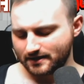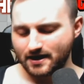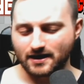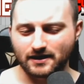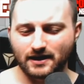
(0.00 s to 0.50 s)

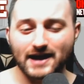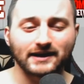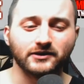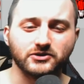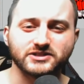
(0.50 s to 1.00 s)
I
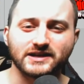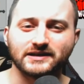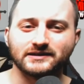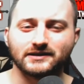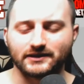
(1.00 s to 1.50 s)
can
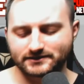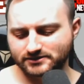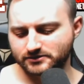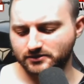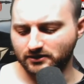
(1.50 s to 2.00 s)
understand, like,
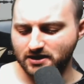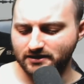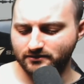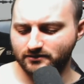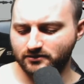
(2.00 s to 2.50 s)
so a
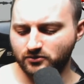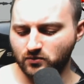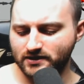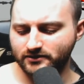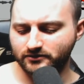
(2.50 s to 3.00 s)
lot, the
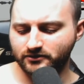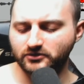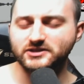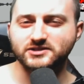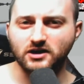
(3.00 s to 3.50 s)
way they'll
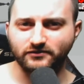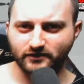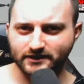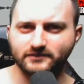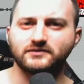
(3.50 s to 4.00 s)
list off,
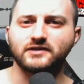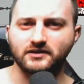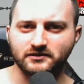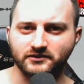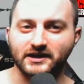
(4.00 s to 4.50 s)
like,
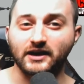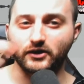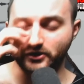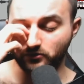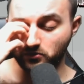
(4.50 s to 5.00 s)
the
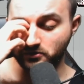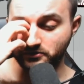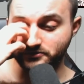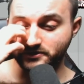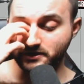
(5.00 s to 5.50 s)
carrier
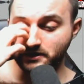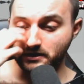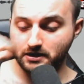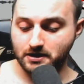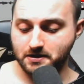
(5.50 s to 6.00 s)
oils,
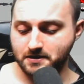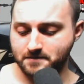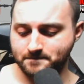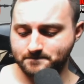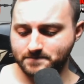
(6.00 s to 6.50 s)

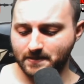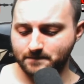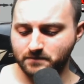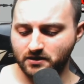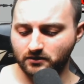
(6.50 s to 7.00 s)

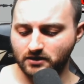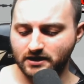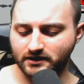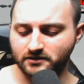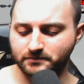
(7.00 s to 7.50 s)
but a
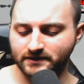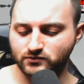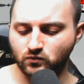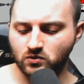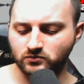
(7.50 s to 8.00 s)
lot of
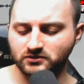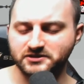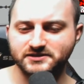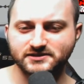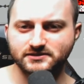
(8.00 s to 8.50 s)
companies won't
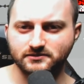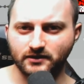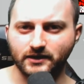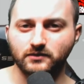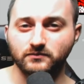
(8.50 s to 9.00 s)
list
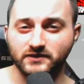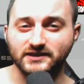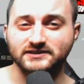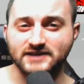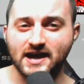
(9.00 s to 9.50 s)
like the
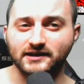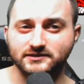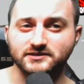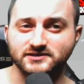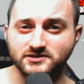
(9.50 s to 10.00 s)

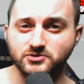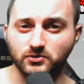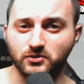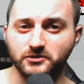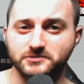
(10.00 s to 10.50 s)
exact
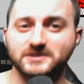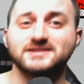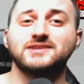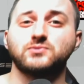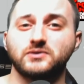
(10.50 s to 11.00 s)
essential oils, because
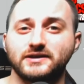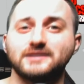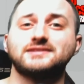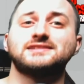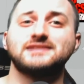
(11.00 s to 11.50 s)
that's where they
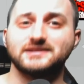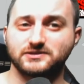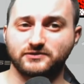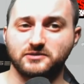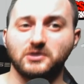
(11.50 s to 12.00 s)
get the scents from.